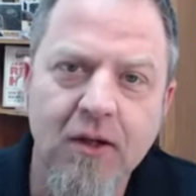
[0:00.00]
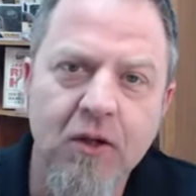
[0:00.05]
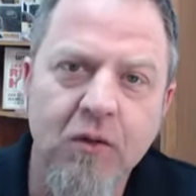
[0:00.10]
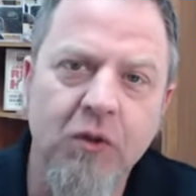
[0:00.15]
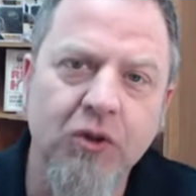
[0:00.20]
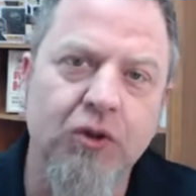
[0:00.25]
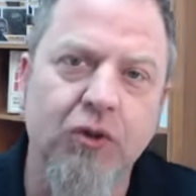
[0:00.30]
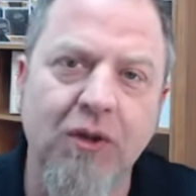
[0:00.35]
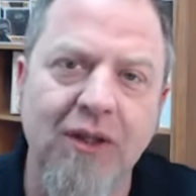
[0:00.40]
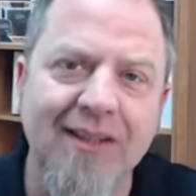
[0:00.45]

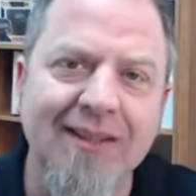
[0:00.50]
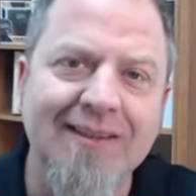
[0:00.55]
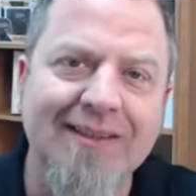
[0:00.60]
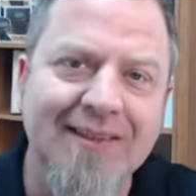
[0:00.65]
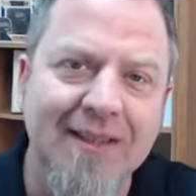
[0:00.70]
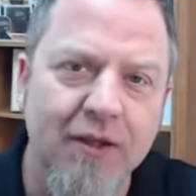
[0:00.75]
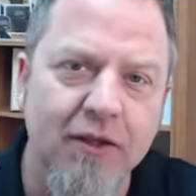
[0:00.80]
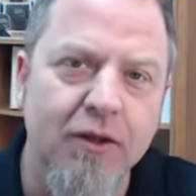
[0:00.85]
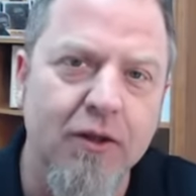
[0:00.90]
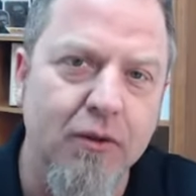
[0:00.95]
which really
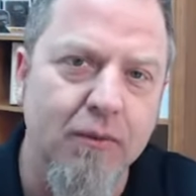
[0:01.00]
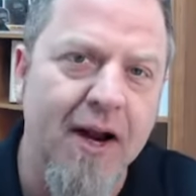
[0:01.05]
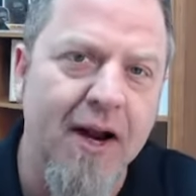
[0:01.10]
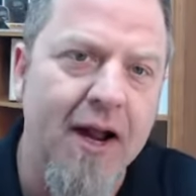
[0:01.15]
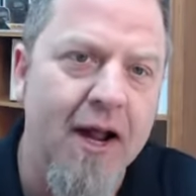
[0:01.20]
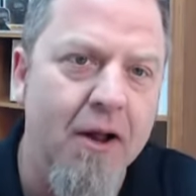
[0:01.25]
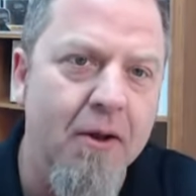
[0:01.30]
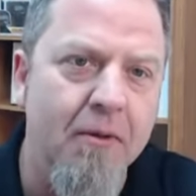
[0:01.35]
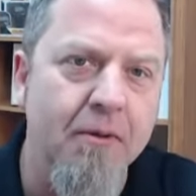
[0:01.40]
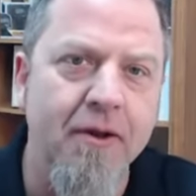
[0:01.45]
centered
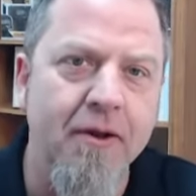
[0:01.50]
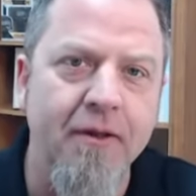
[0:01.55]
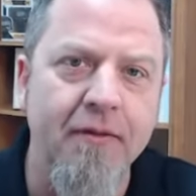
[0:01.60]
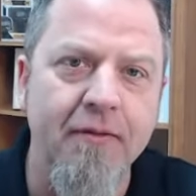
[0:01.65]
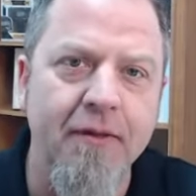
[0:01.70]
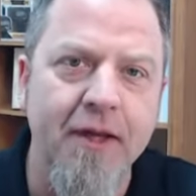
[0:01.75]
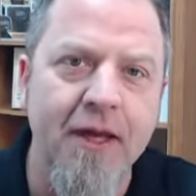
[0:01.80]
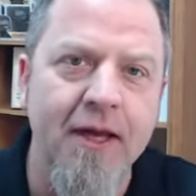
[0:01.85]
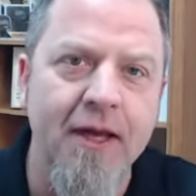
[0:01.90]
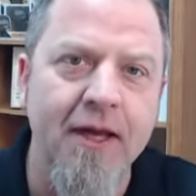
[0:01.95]
around
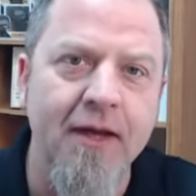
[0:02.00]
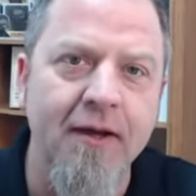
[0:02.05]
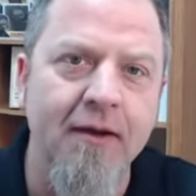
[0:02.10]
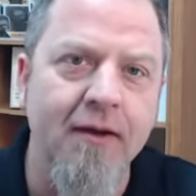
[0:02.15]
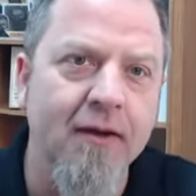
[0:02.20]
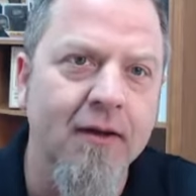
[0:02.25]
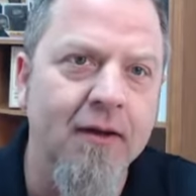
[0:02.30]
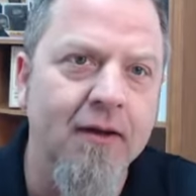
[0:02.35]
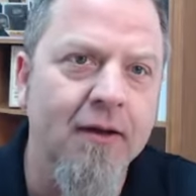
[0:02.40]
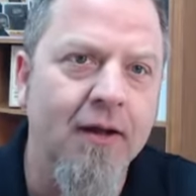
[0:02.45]
the
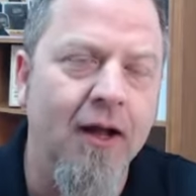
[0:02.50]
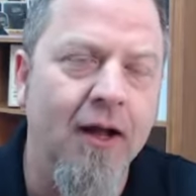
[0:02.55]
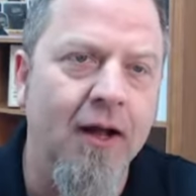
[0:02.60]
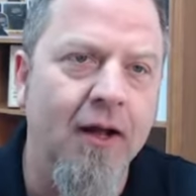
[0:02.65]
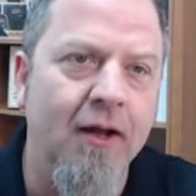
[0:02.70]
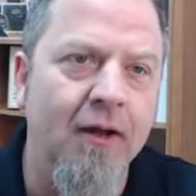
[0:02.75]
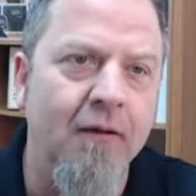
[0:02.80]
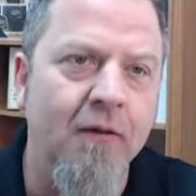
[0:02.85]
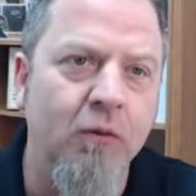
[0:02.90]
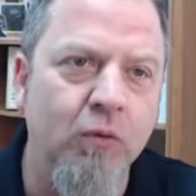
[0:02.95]

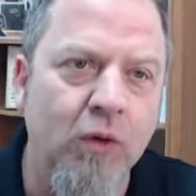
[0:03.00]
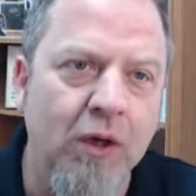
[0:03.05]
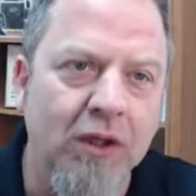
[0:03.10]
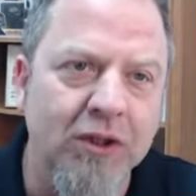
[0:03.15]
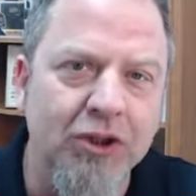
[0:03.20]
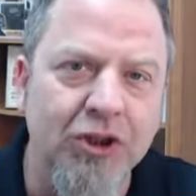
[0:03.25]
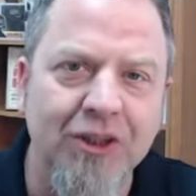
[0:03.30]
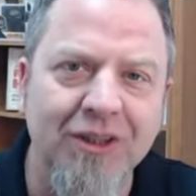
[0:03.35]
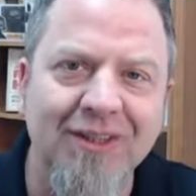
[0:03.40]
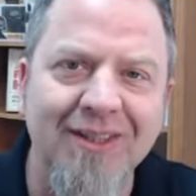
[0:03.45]
uh,
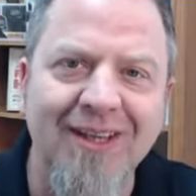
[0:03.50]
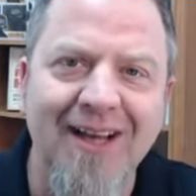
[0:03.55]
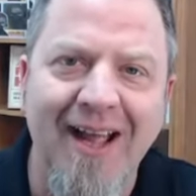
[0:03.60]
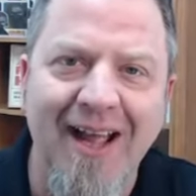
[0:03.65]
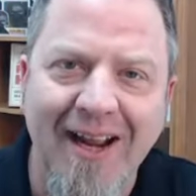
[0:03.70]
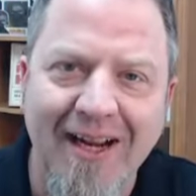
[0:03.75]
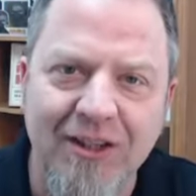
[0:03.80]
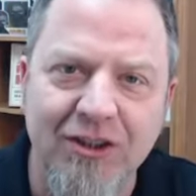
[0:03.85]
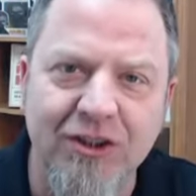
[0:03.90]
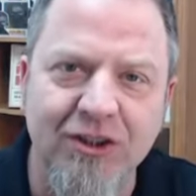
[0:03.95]
Russian
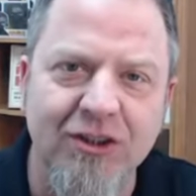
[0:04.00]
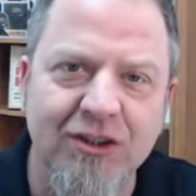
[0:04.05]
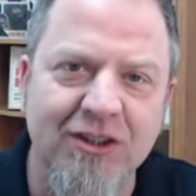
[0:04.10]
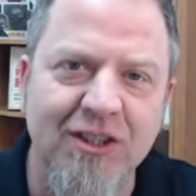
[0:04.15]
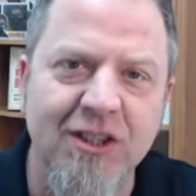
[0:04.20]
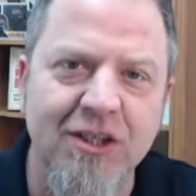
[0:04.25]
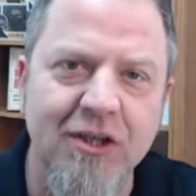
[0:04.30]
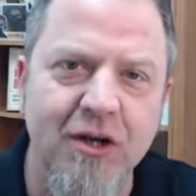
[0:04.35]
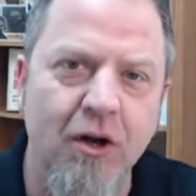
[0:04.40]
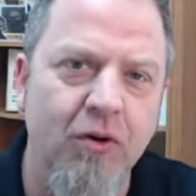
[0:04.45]

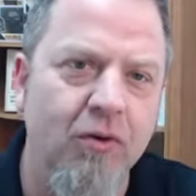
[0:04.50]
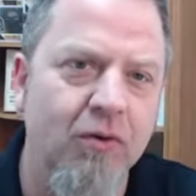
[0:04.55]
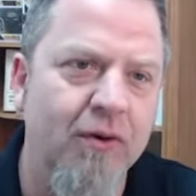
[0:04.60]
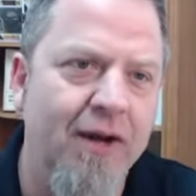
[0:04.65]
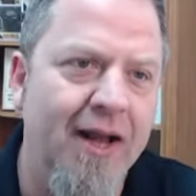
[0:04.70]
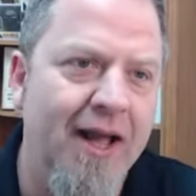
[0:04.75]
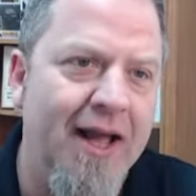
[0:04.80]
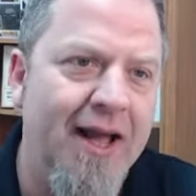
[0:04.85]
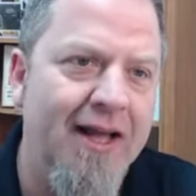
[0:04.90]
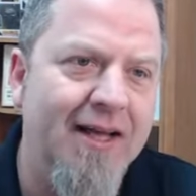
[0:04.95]
agency known
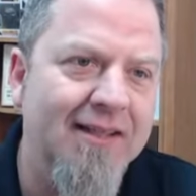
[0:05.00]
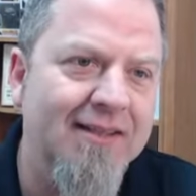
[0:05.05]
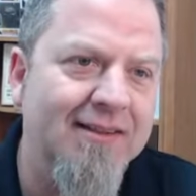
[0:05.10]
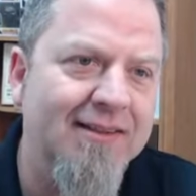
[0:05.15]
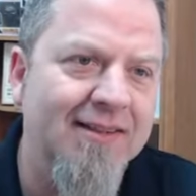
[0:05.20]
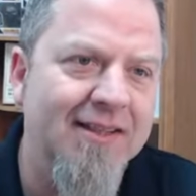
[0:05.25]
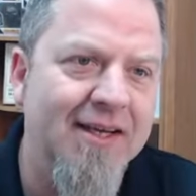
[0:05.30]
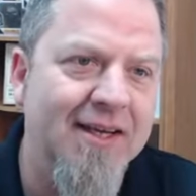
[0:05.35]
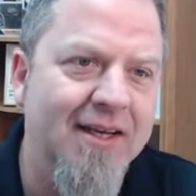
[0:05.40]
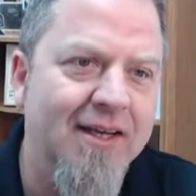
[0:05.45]

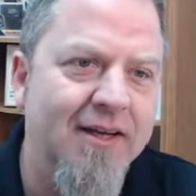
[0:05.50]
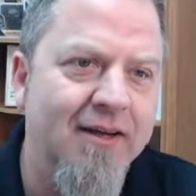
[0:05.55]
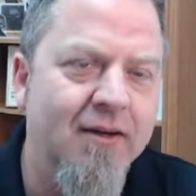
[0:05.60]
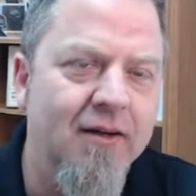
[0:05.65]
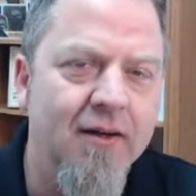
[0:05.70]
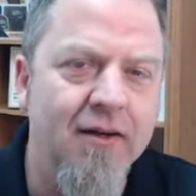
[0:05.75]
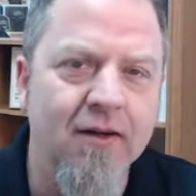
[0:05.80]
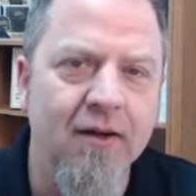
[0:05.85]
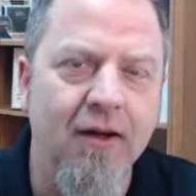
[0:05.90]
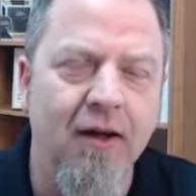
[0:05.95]
as the
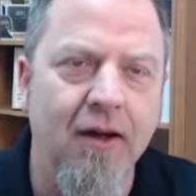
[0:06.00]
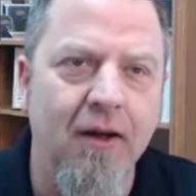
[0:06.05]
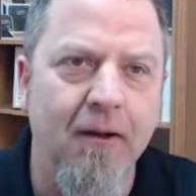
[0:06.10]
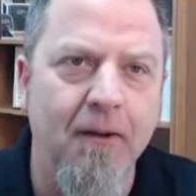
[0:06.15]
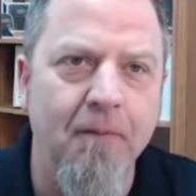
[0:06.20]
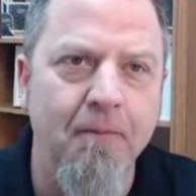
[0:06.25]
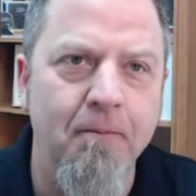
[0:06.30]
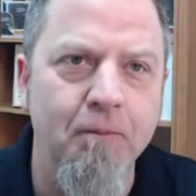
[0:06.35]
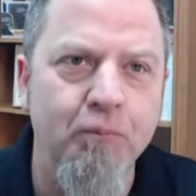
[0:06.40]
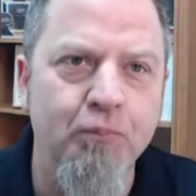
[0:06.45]

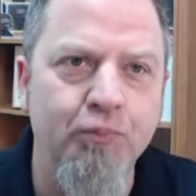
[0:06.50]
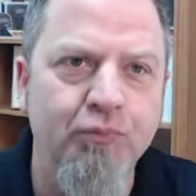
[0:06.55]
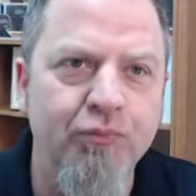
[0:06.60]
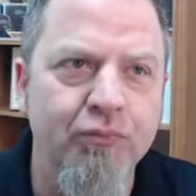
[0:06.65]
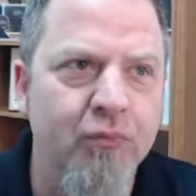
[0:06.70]
um,